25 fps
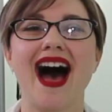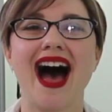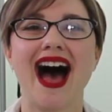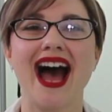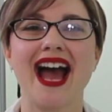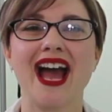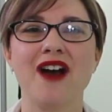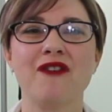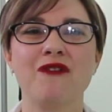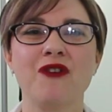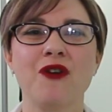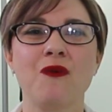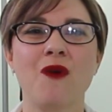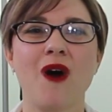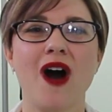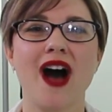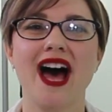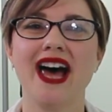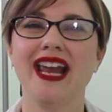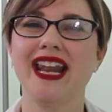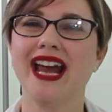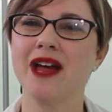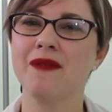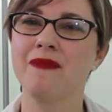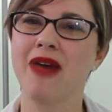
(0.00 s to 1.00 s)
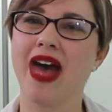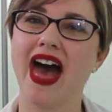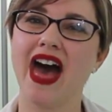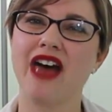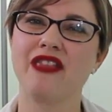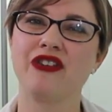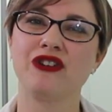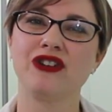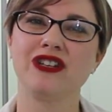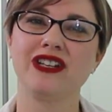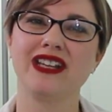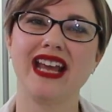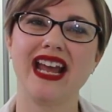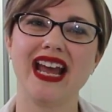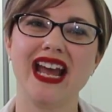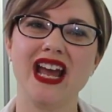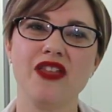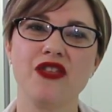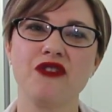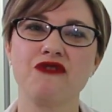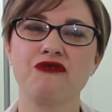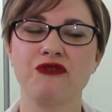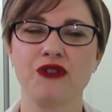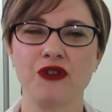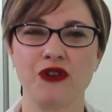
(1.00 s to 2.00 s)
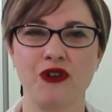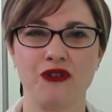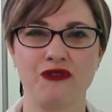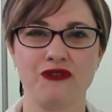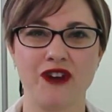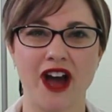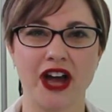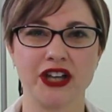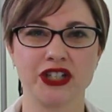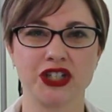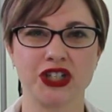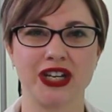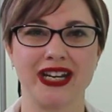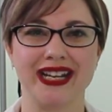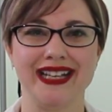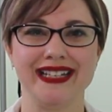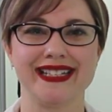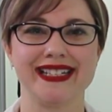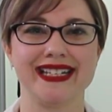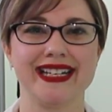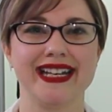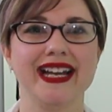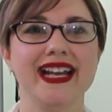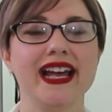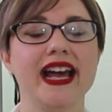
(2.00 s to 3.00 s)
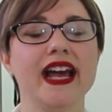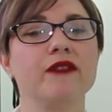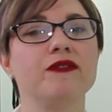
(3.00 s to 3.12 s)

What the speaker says: Hi everyone, I'm Heather Lee, the Frugal Fashionista.